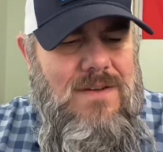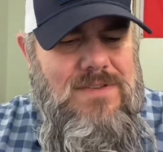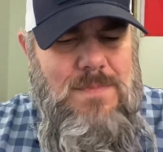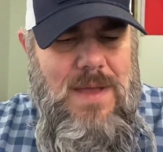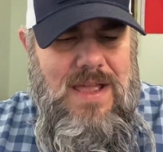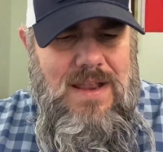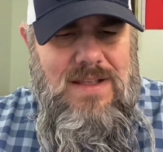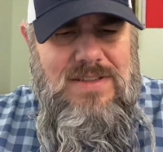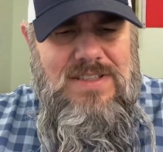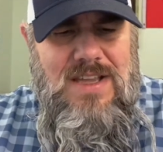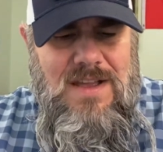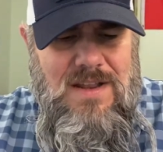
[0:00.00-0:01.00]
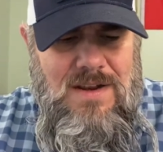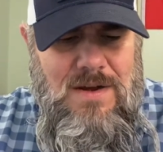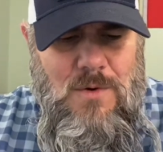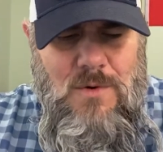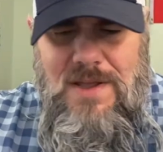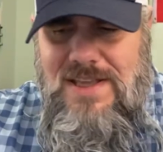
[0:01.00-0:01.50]
is making a ton of
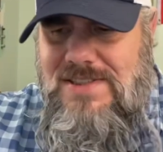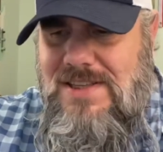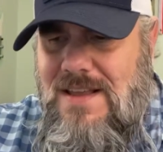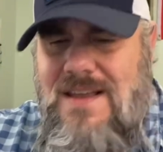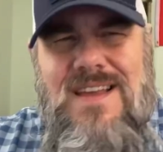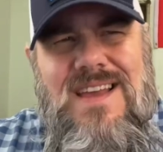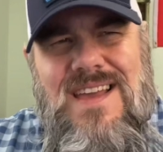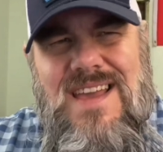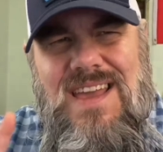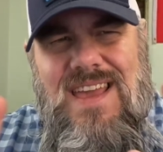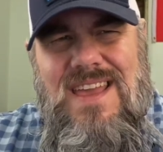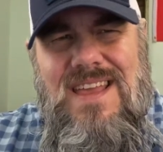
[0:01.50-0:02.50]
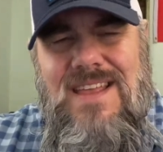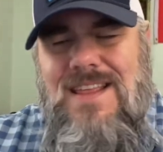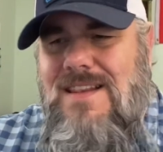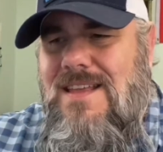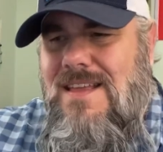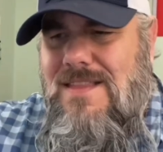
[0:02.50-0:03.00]
noise
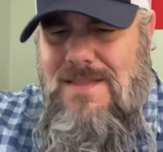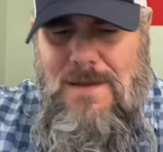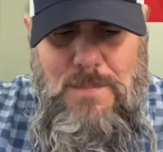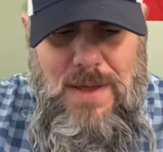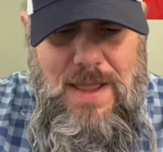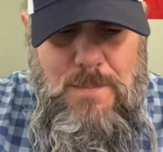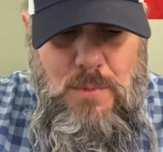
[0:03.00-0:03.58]
in the pipe